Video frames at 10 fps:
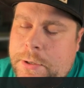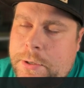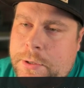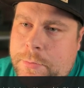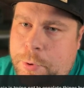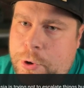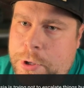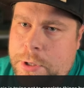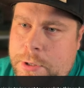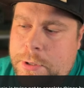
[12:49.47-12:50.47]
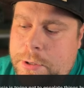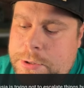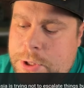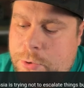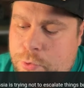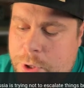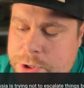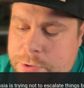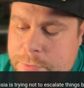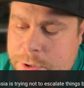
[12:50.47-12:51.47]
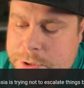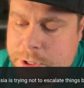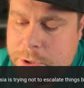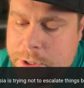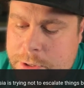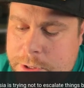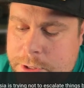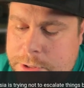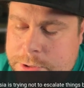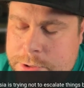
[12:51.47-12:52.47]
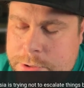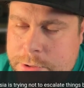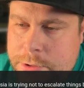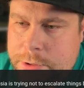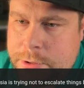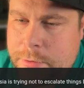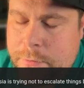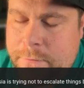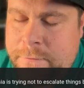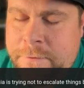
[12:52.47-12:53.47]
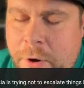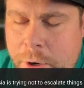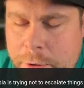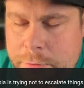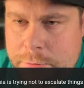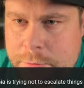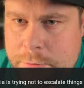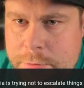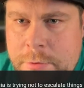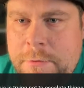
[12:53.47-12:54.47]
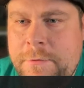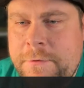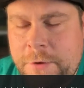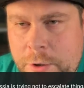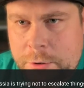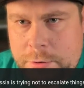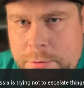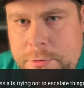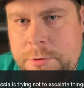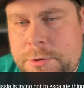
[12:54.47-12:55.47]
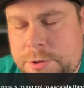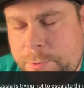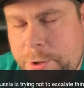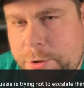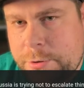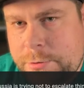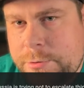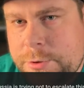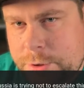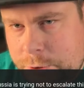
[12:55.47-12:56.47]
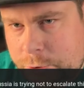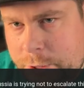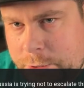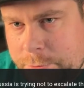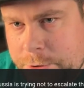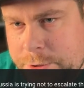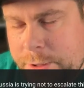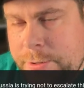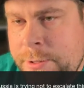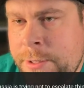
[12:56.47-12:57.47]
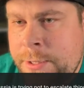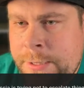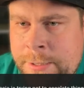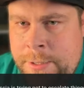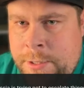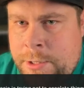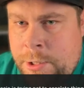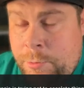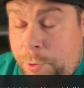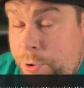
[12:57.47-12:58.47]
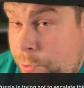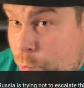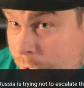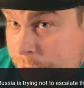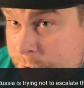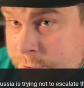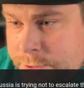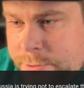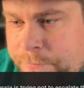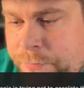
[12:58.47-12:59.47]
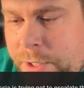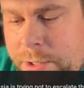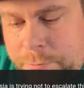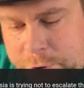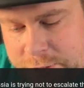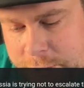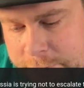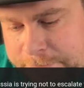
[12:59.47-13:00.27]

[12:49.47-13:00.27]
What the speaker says: the point, so Russian military is far, far superior to the Ukrainian military, both in weapons and in personnel.